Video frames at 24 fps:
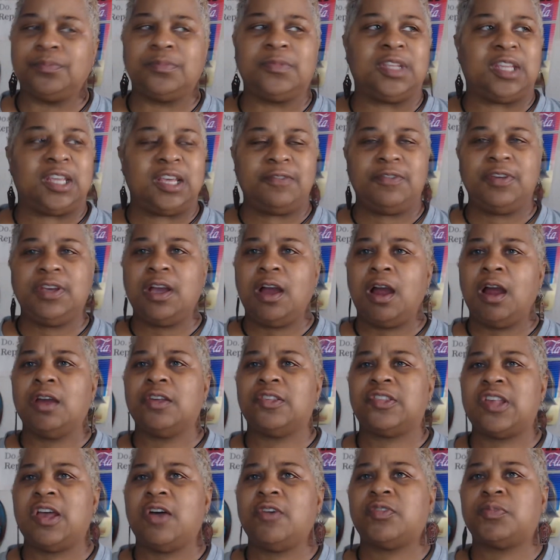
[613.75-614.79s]
giving
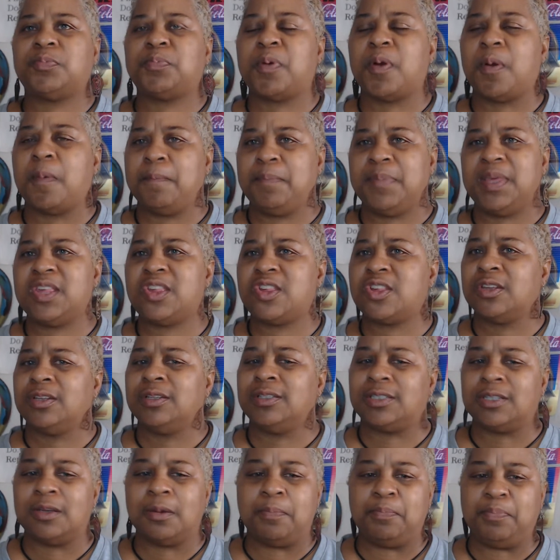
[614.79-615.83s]
ourselves permission
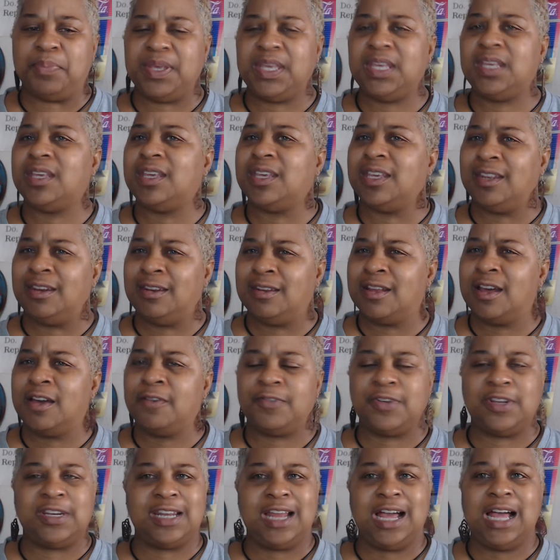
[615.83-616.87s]
to be enough
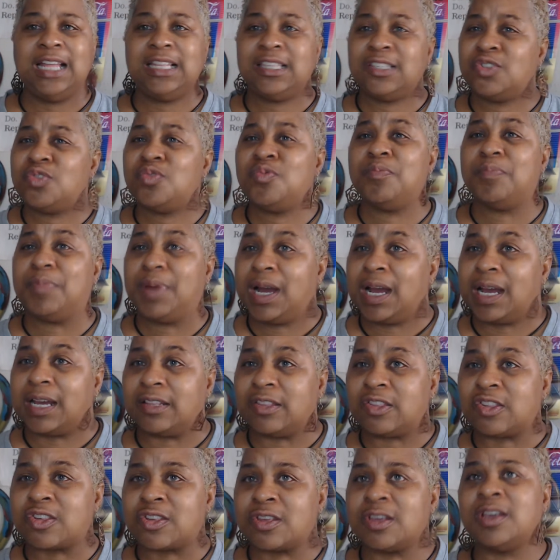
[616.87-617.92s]
and not too
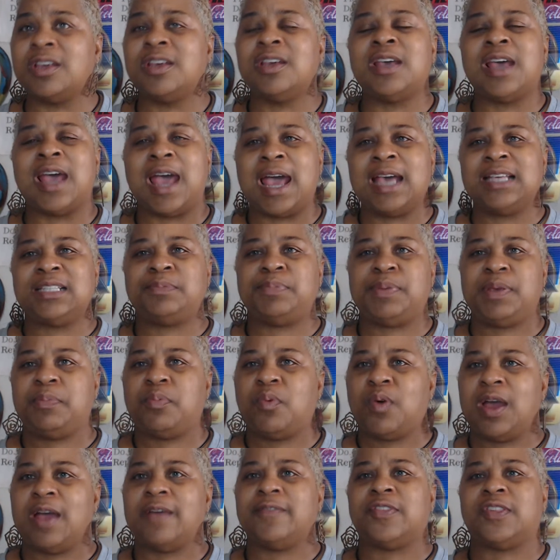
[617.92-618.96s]
much, as
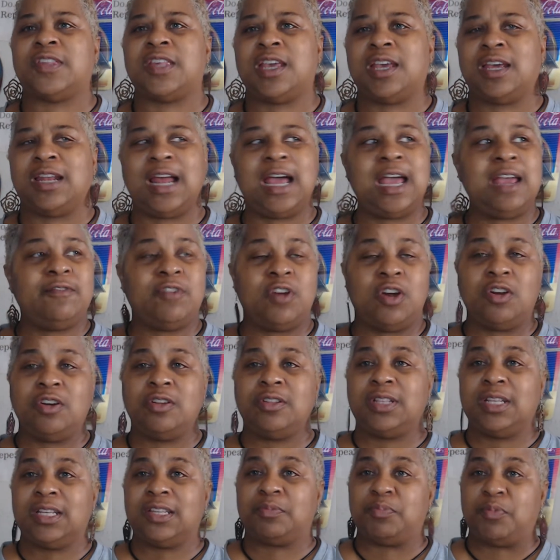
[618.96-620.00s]
people have said. I've
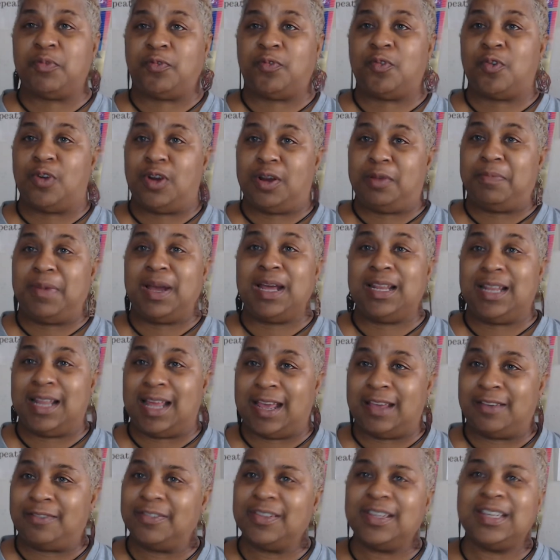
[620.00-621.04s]
heard this before in my
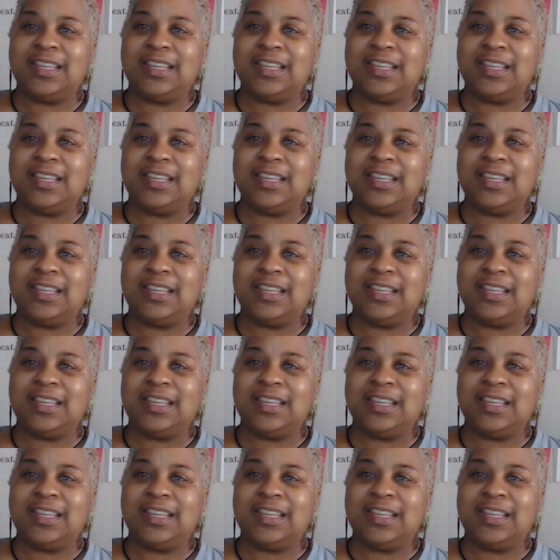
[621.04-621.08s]
life.